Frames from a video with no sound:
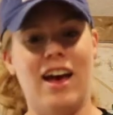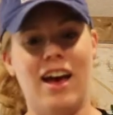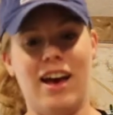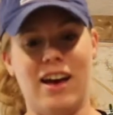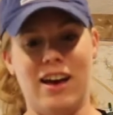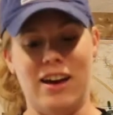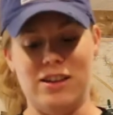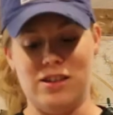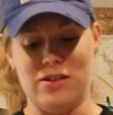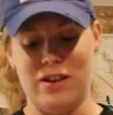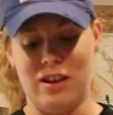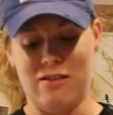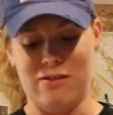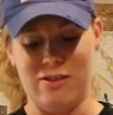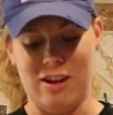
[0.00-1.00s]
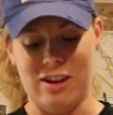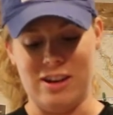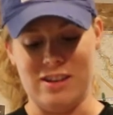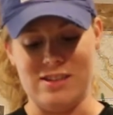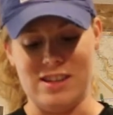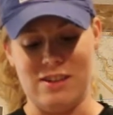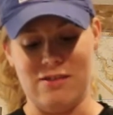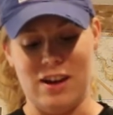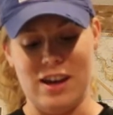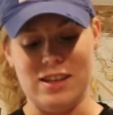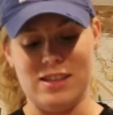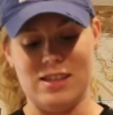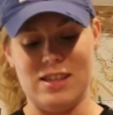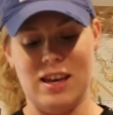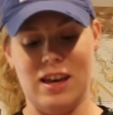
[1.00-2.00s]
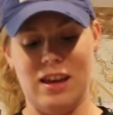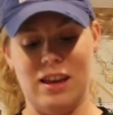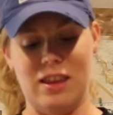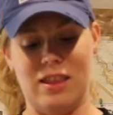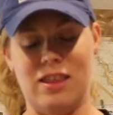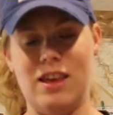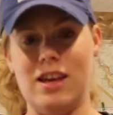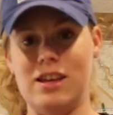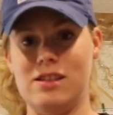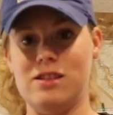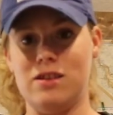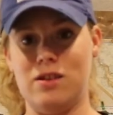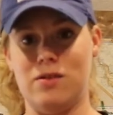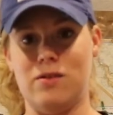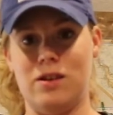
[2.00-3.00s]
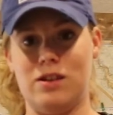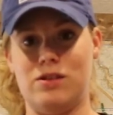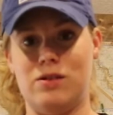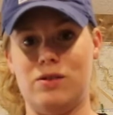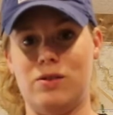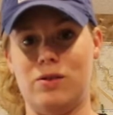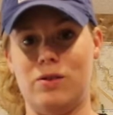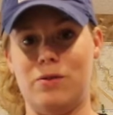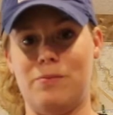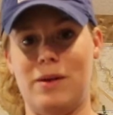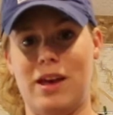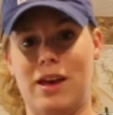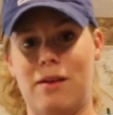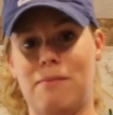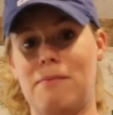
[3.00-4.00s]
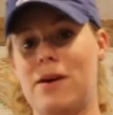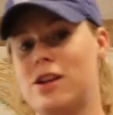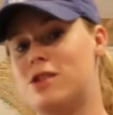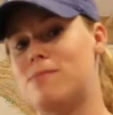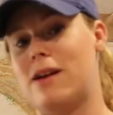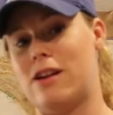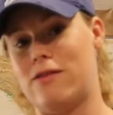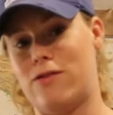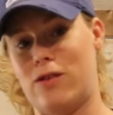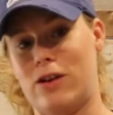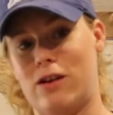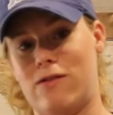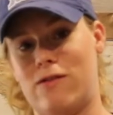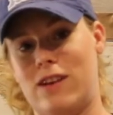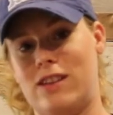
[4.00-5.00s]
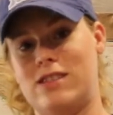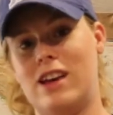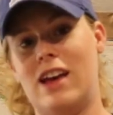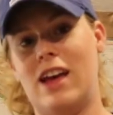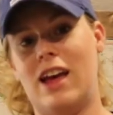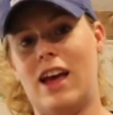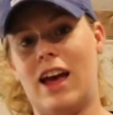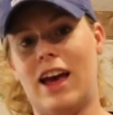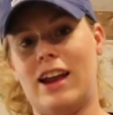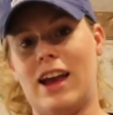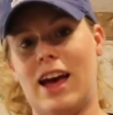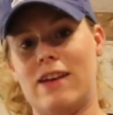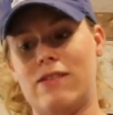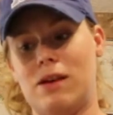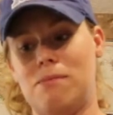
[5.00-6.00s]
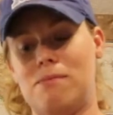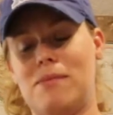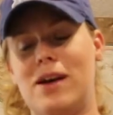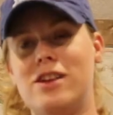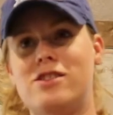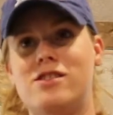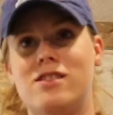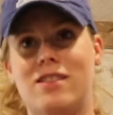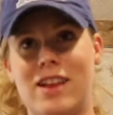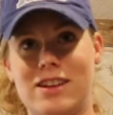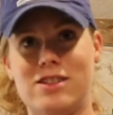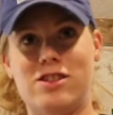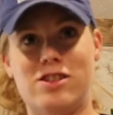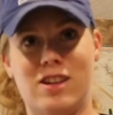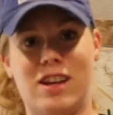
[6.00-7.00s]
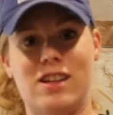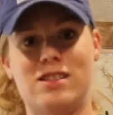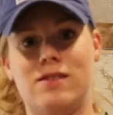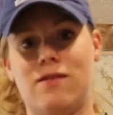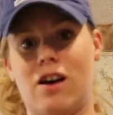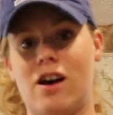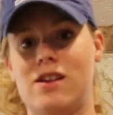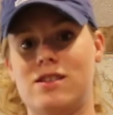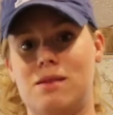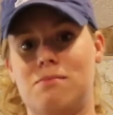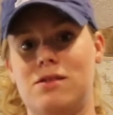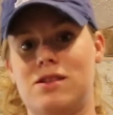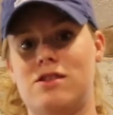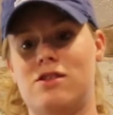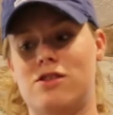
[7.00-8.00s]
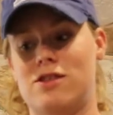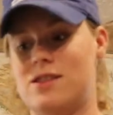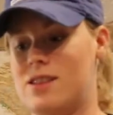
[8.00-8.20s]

during a RunDisney race, these are going to be much better for your feet and have a much less chance of causing blisters